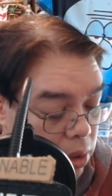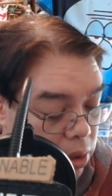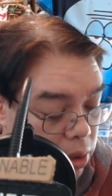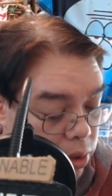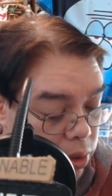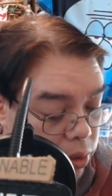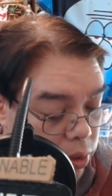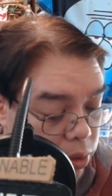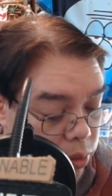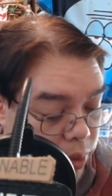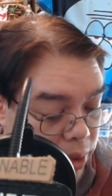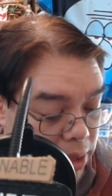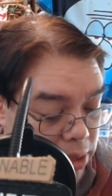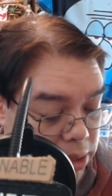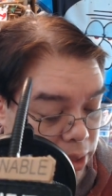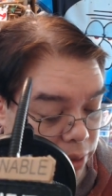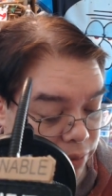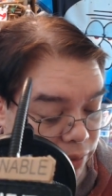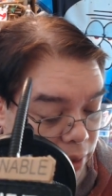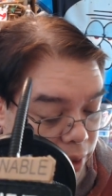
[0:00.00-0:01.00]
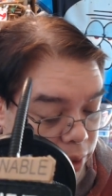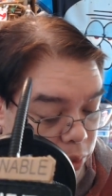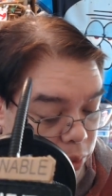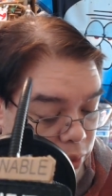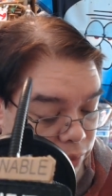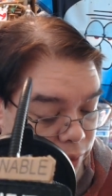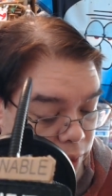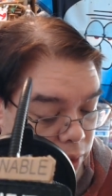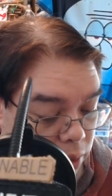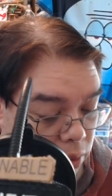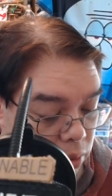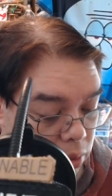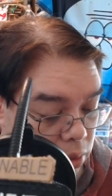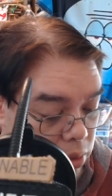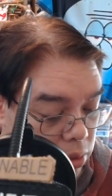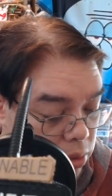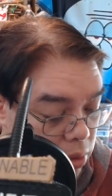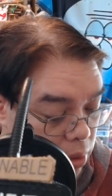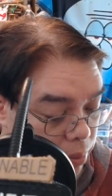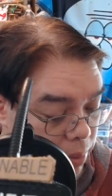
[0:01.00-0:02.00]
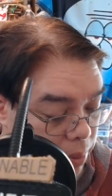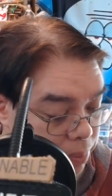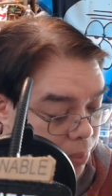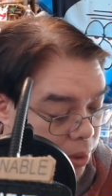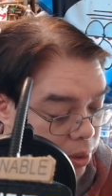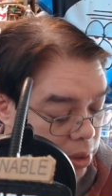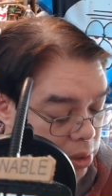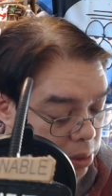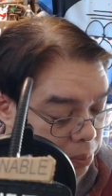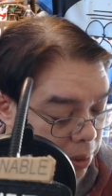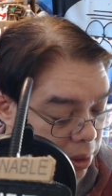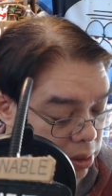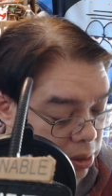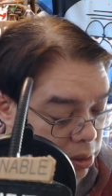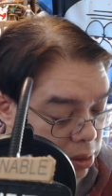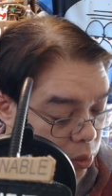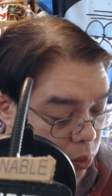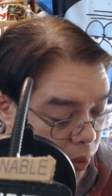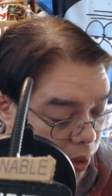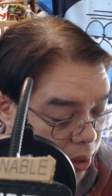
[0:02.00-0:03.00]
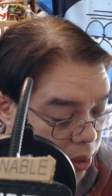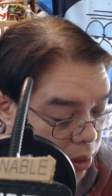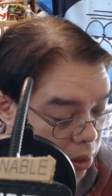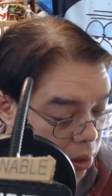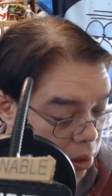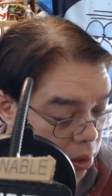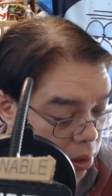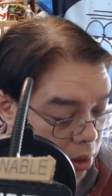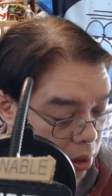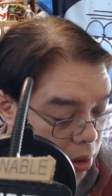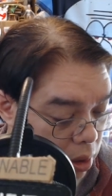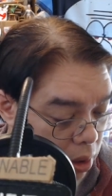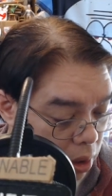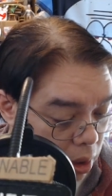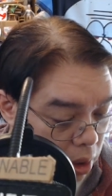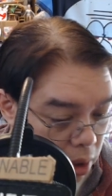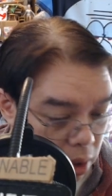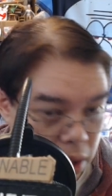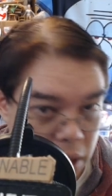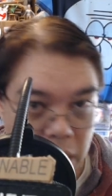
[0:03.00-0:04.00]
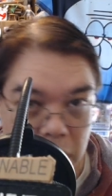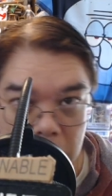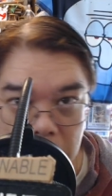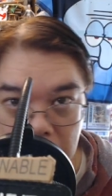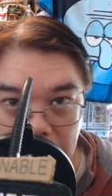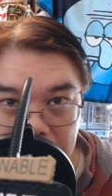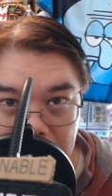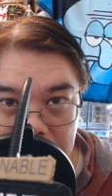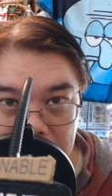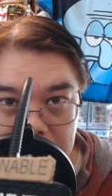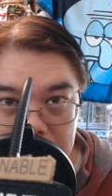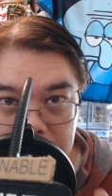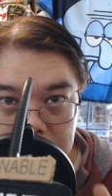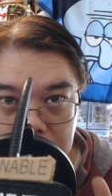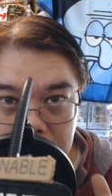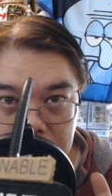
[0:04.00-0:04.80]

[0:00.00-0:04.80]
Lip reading: 3 days later, finally do the video. So let me put these pieces away. And